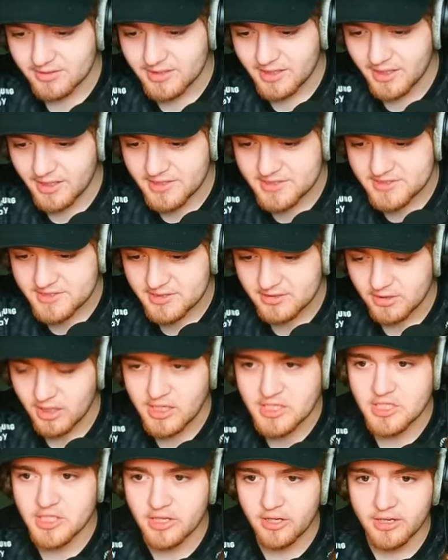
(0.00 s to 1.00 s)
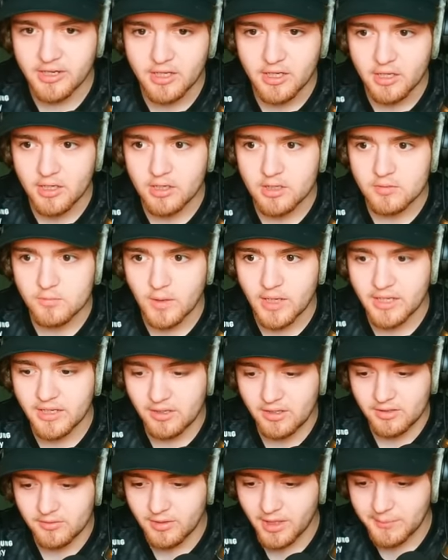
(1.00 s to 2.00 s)
Yes, legendary. Wait,
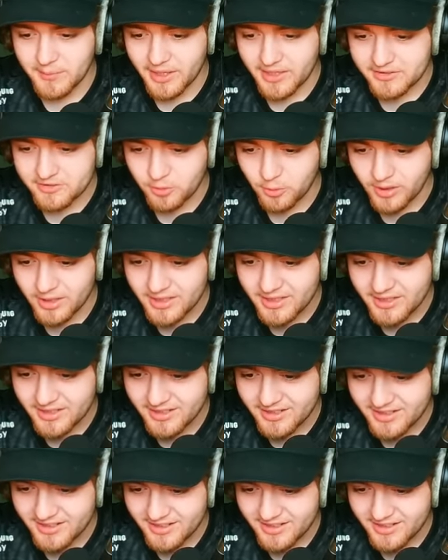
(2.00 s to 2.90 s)
am I at 20?